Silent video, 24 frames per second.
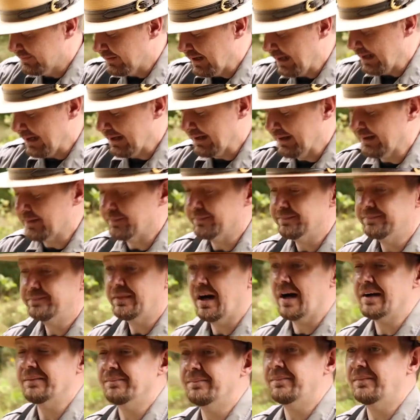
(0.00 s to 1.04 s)
uh,
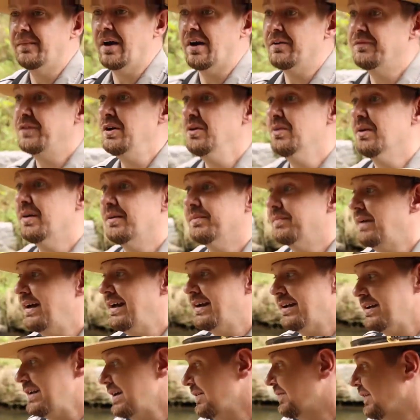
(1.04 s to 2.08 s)
uh, or if you were
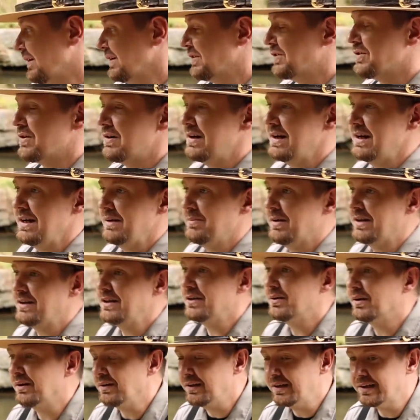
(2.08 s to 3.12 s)
in a different stream and
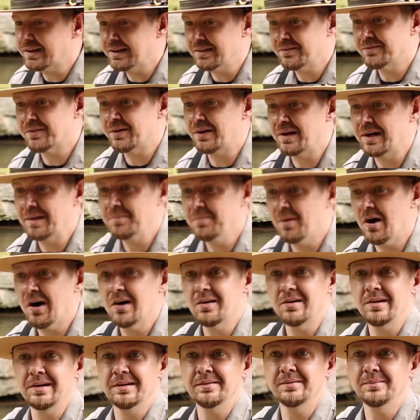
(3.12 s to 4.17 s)
you were looking for a
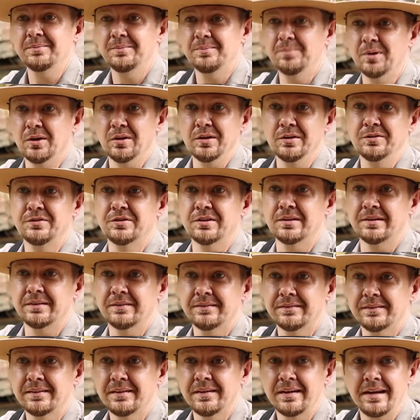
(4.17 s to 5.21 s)
moderate pollution
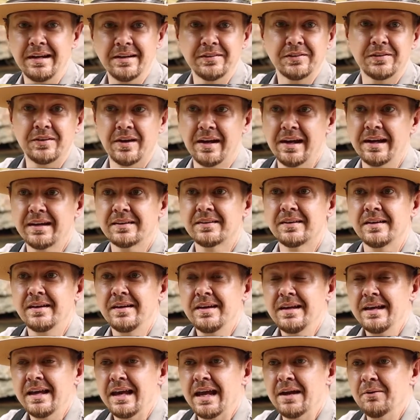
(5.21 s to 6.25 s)
insect,
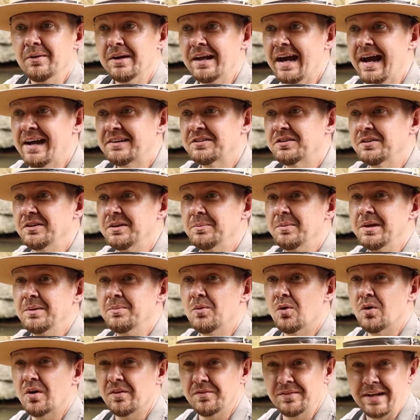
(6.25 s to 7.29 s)
it would actually be
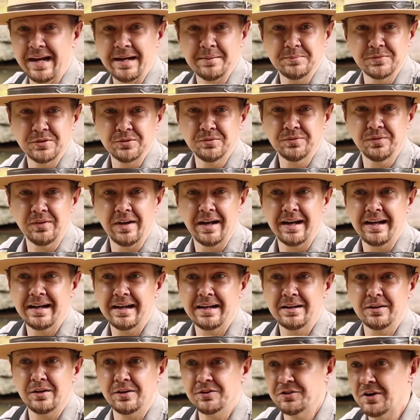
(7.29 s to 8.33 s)
more of
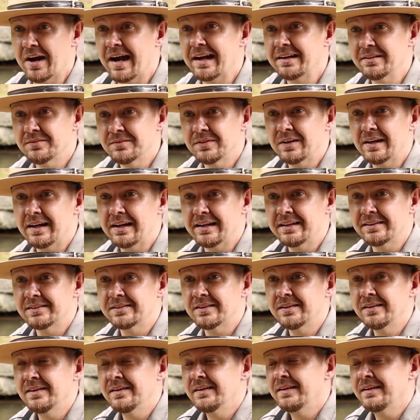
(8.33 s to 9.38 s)
damselfly or dragonflies.